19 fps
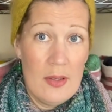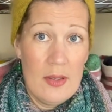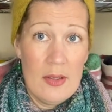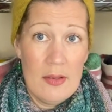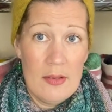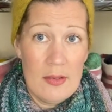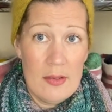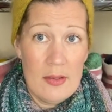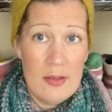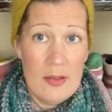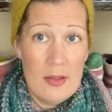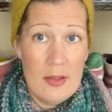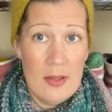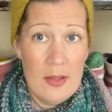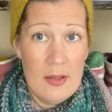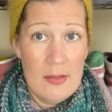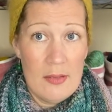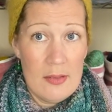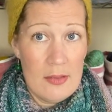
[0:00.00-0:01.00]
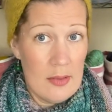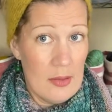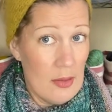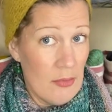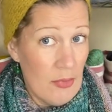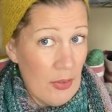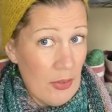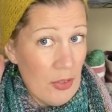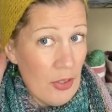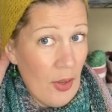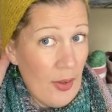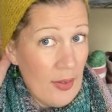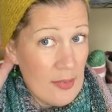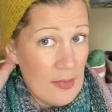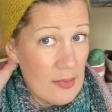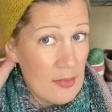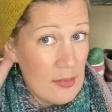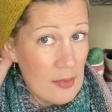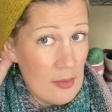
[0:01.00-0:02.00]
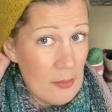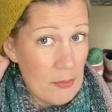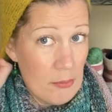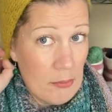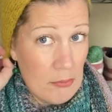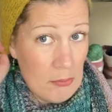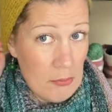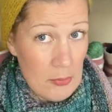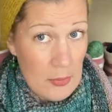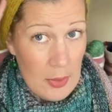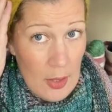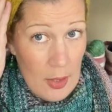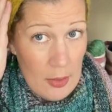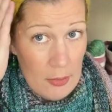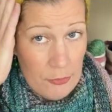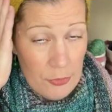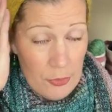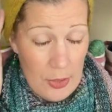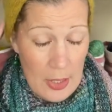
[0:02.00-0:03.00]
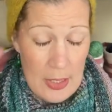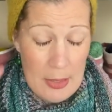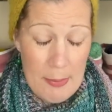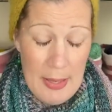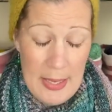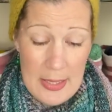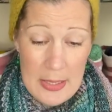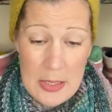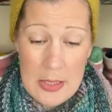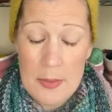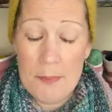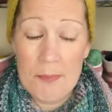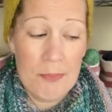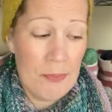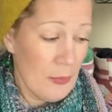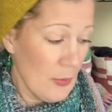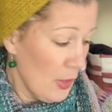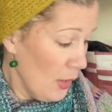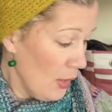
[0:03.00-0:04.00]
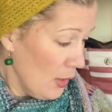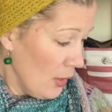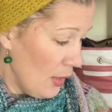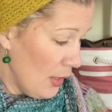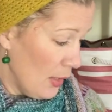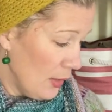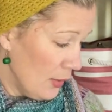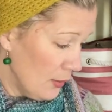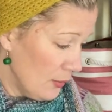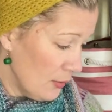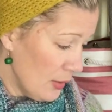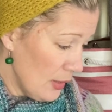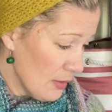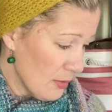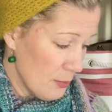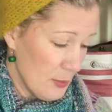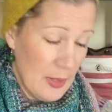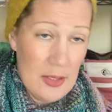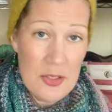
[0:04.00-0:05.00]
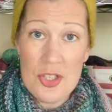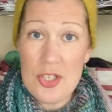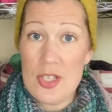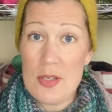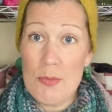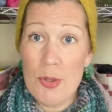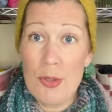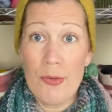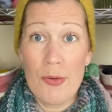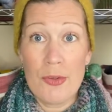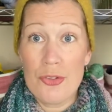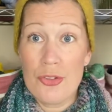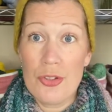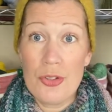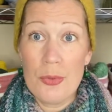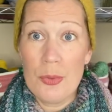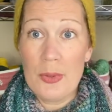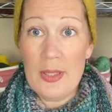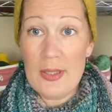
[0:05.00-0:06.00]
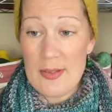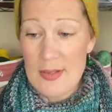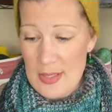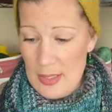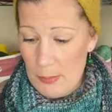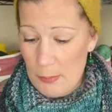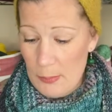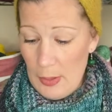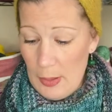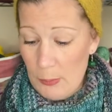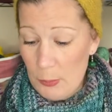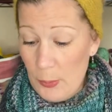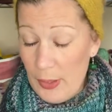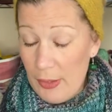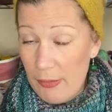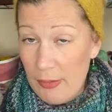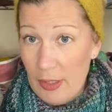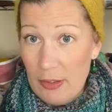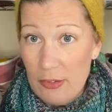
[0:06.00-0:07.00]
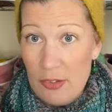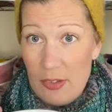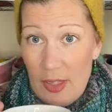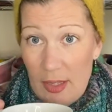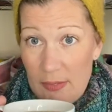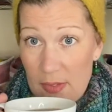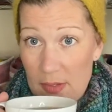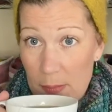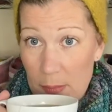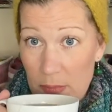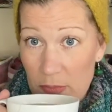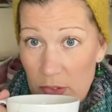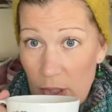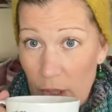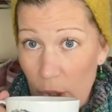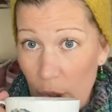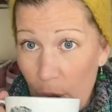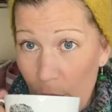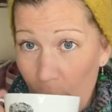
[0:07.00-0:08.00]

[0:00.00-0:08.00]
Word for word: it's, it's a very nice yarn for a headband. And yes, we can just move on to what else I'm, I'm wearing. I'll just have a sip of tea.